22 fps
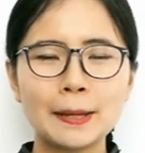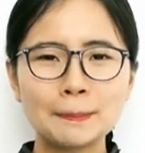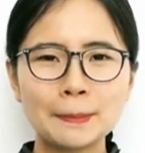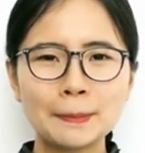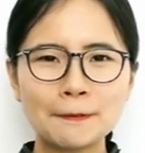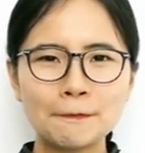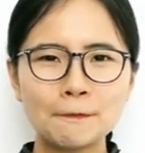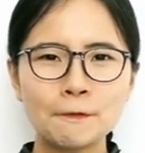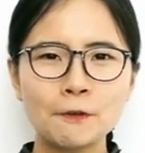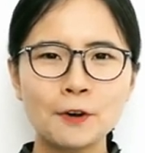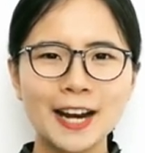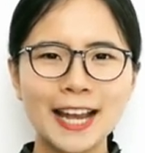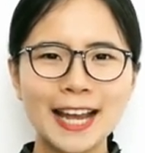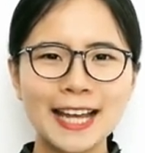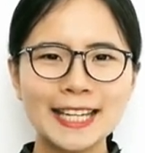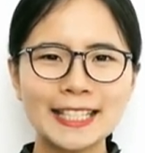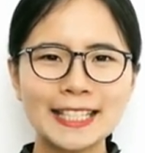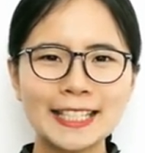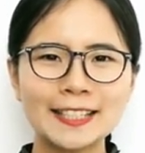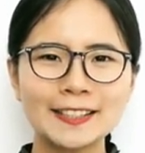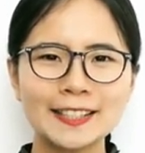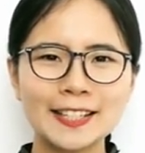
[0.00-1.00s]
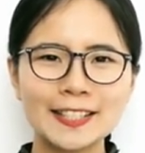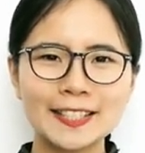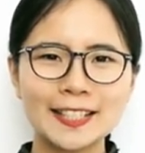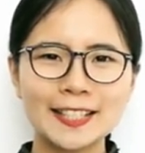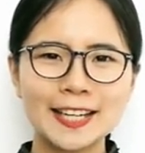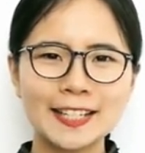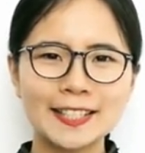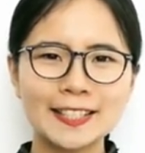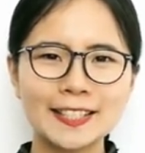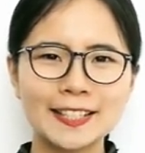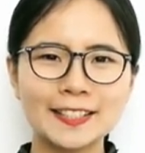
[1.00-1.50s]
Before ending this
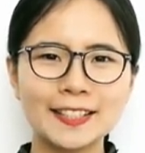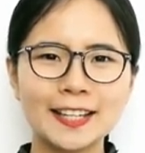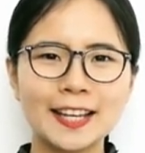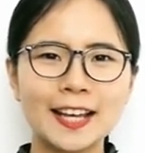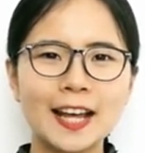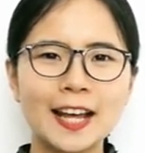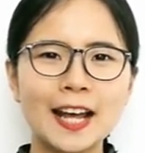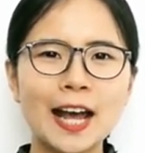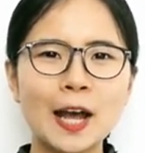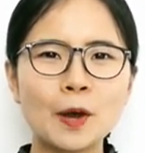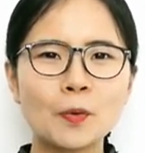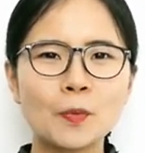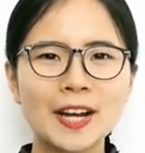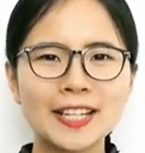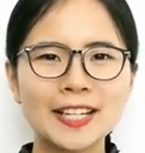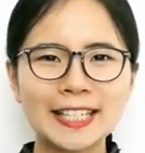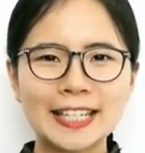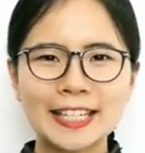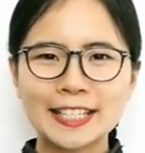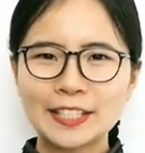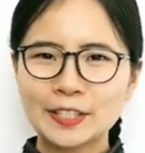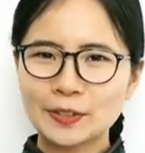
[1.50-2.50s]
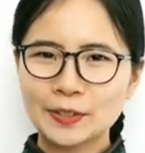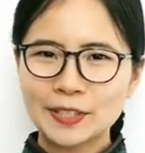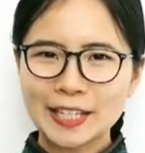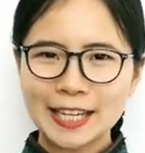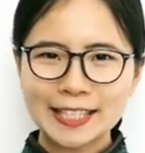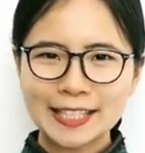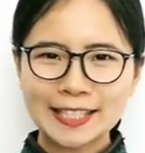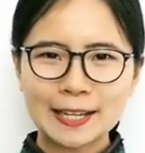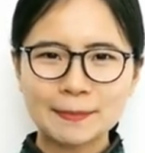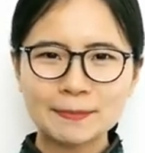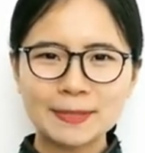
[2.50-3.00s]
lesson, I wanted to
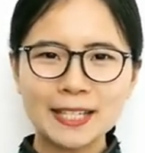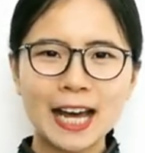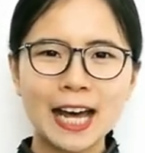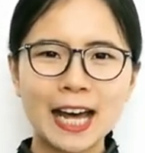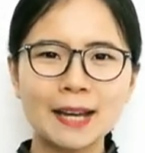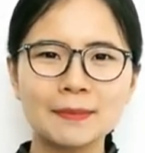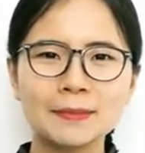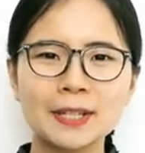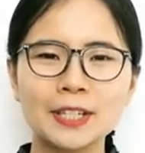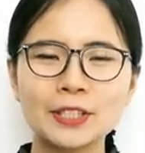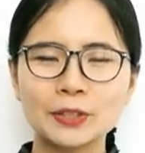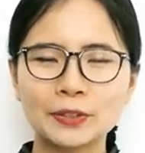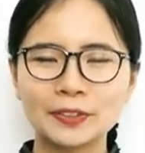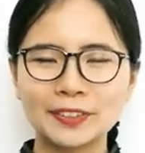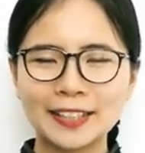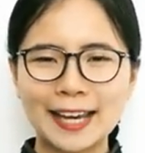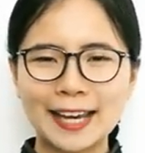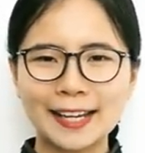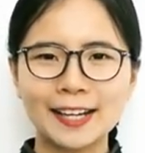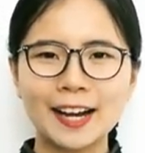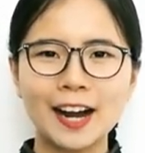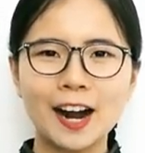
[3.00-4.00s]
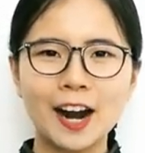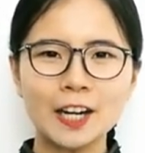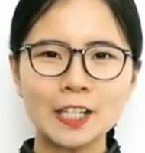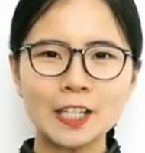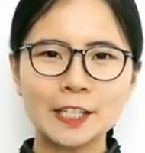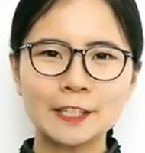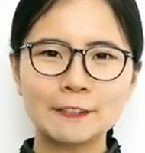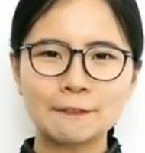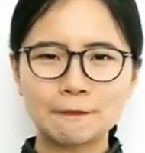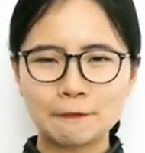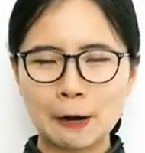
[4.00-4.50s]
take some time to thank
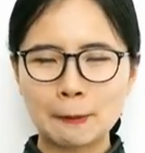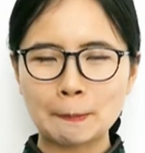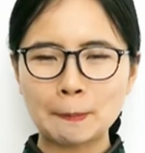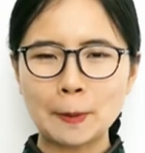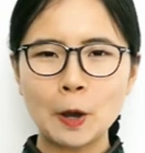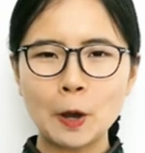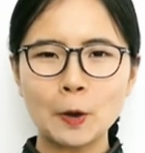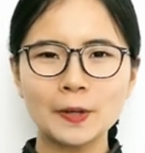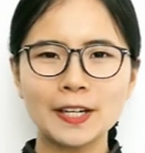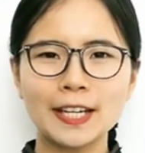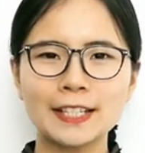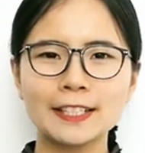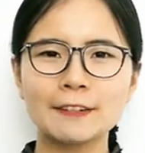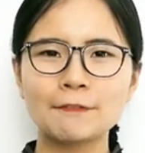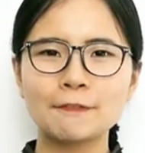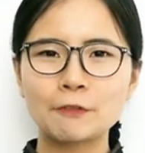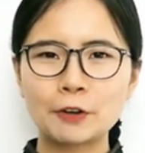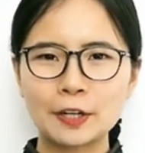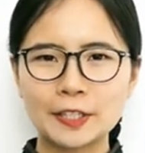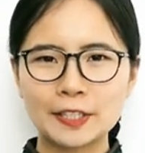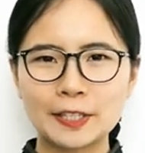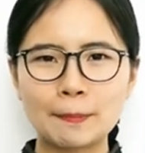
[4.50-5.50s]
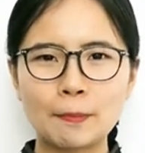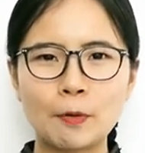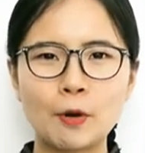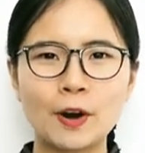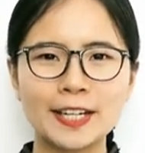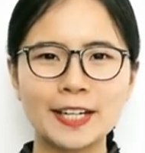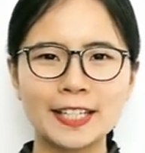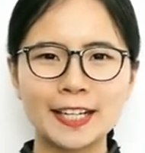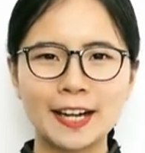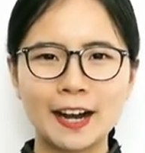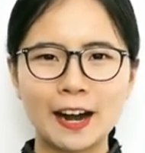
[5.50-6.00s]
Arthur from Poland for
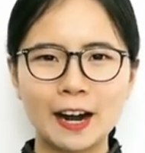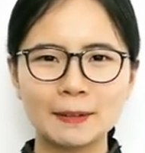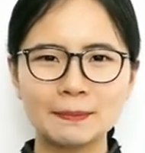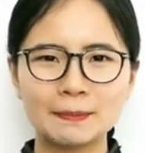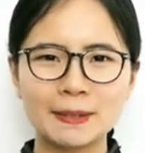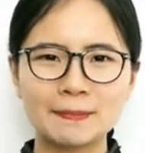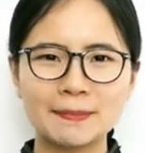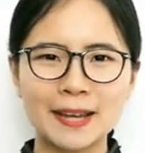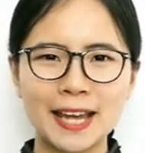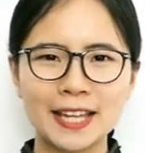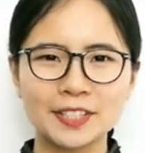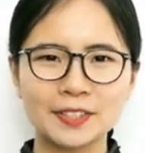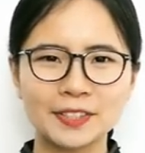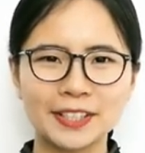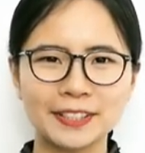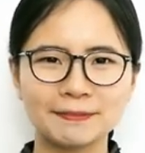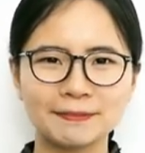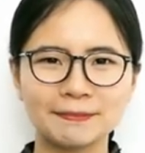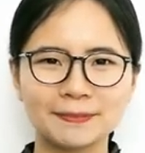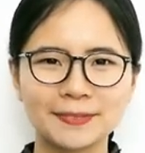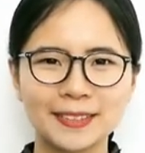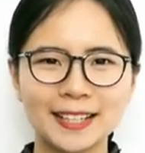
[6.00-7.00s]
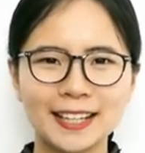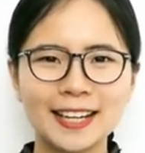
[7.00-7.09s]
supporting Harbin Mandarin.